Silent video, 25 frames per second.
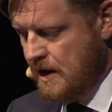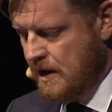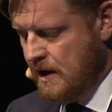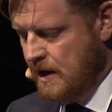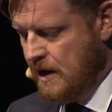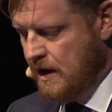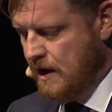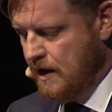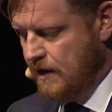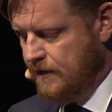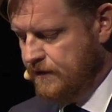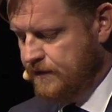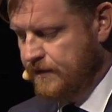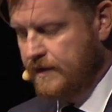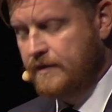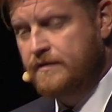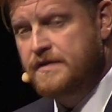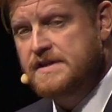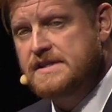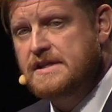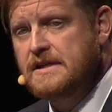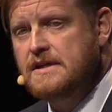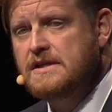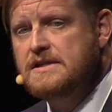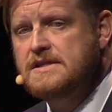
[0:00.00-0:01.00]
of the
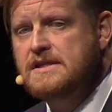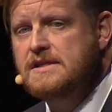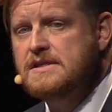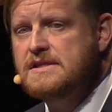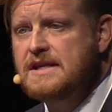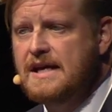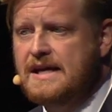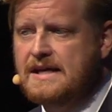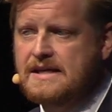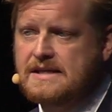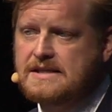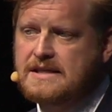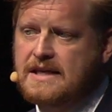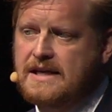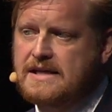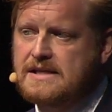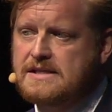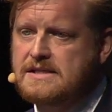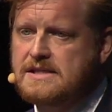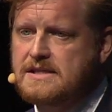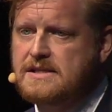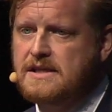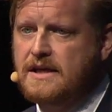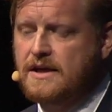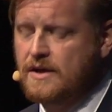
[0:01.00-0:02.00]
facilities, as
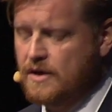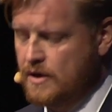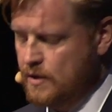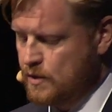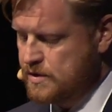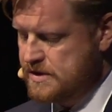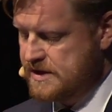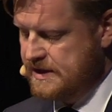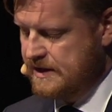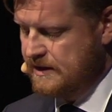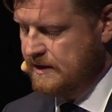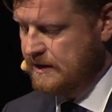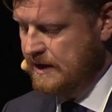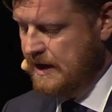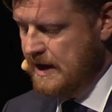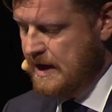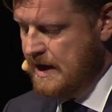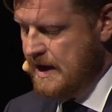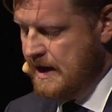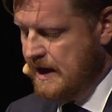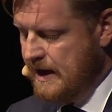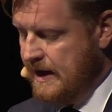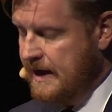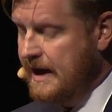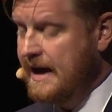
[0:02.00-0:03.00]
guests in a hotel.
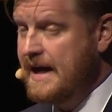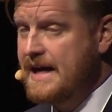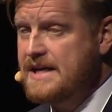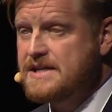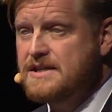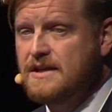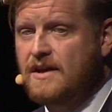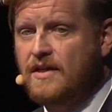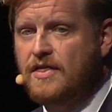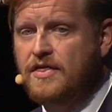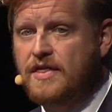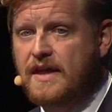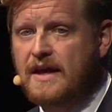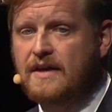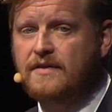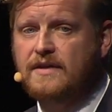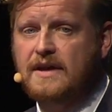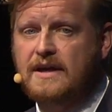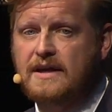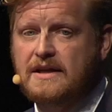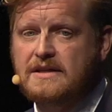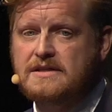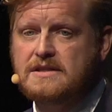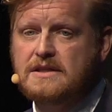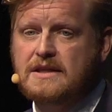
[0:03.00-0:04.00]
And I actually think
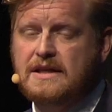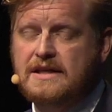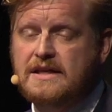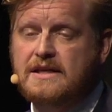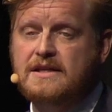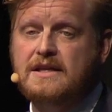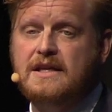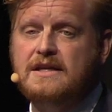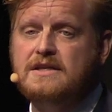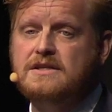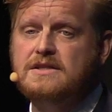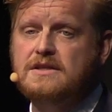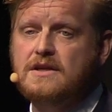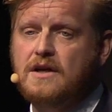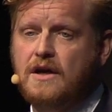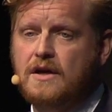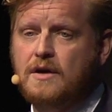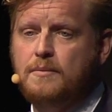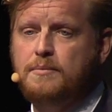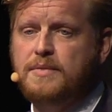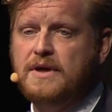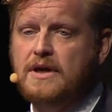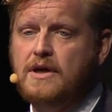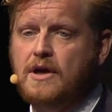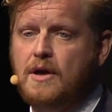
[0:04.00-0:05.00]
that it is going
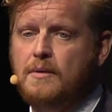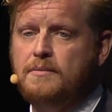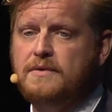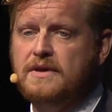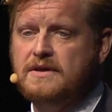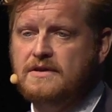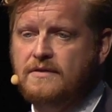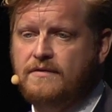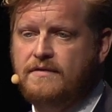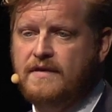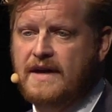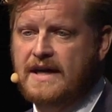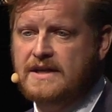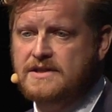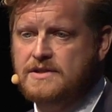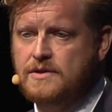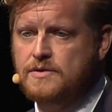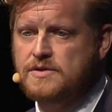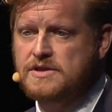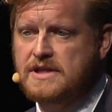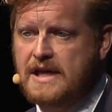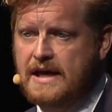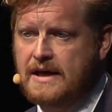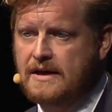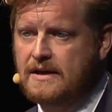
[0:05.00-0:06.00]
to become the de facto
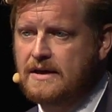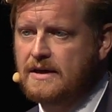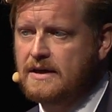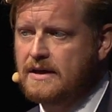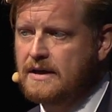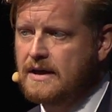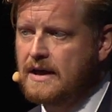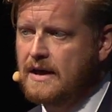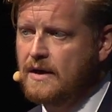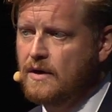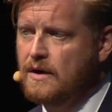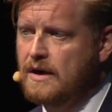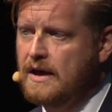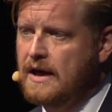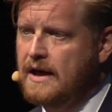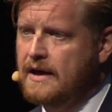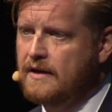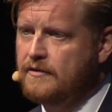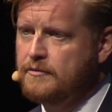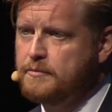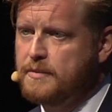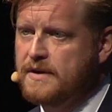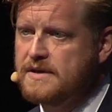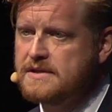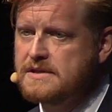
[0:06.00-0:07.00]
standard in our line
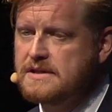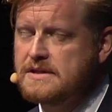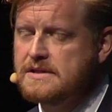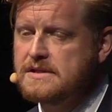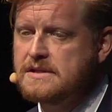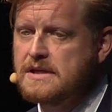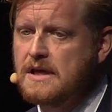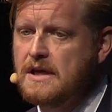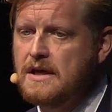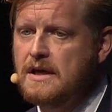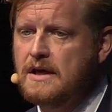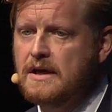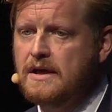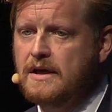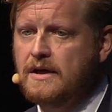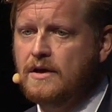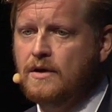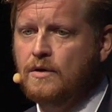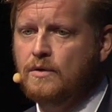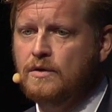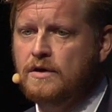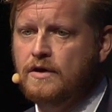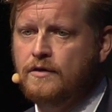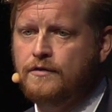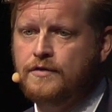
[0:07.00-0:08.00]
of business in
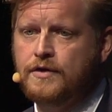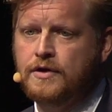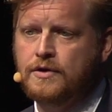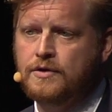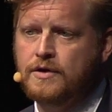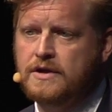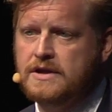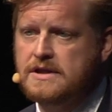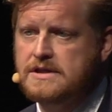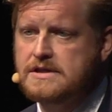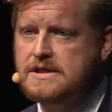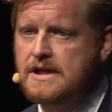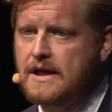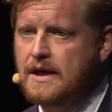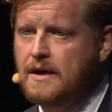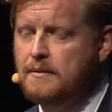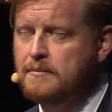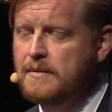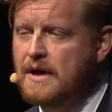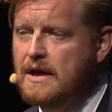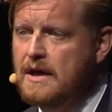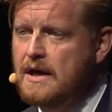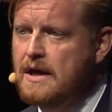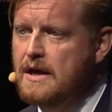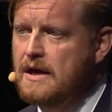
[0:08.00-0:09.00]
only a few years'
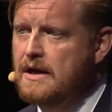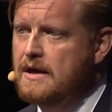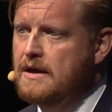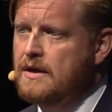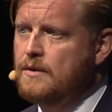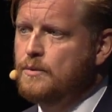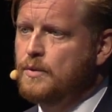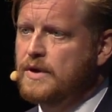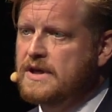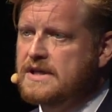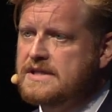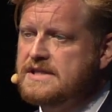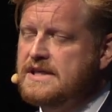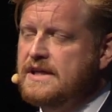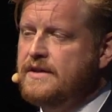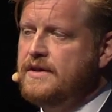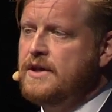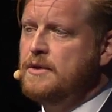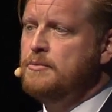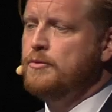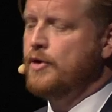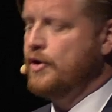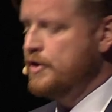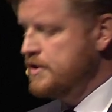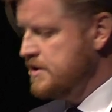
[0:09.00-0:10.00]
time. We can see the
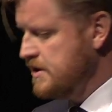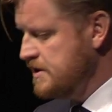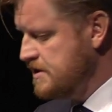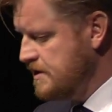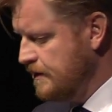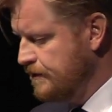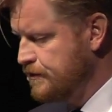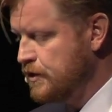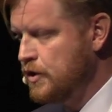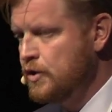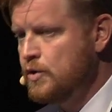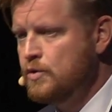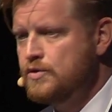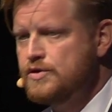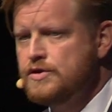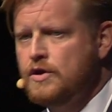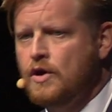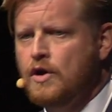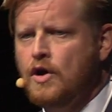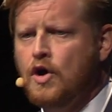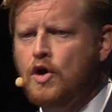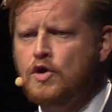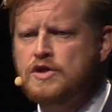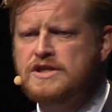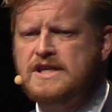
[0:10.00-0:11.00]
emergence of new
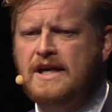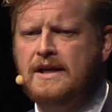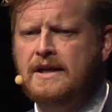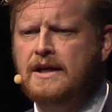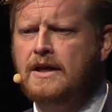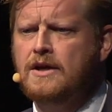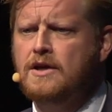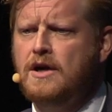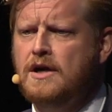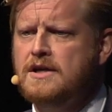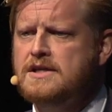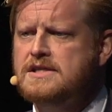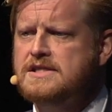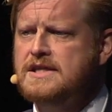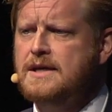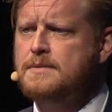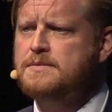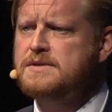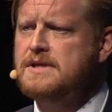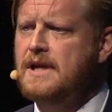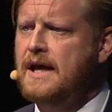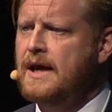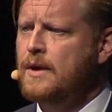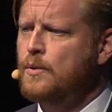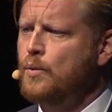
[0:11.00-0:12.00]
sort of hoteling
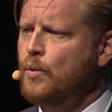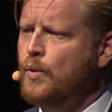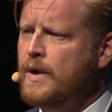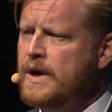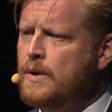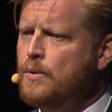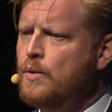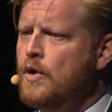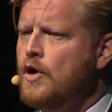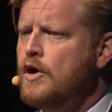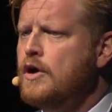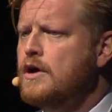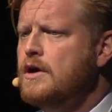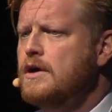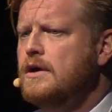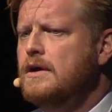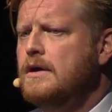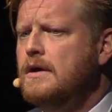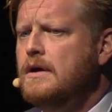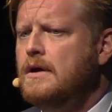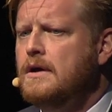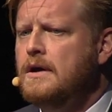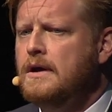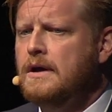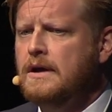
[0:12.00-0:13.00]
concepts like WeWork,
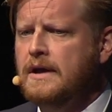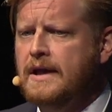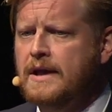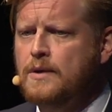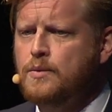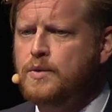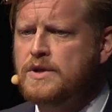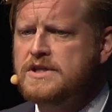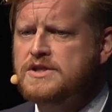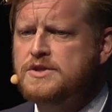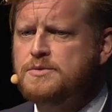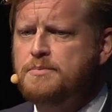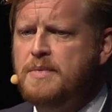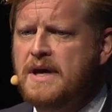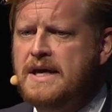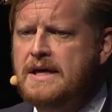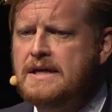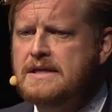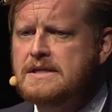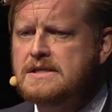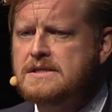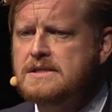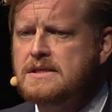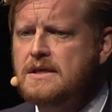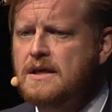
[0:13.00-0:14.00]
Liquid
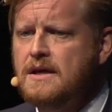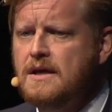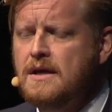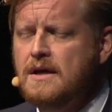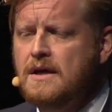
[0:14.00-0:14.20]
Space,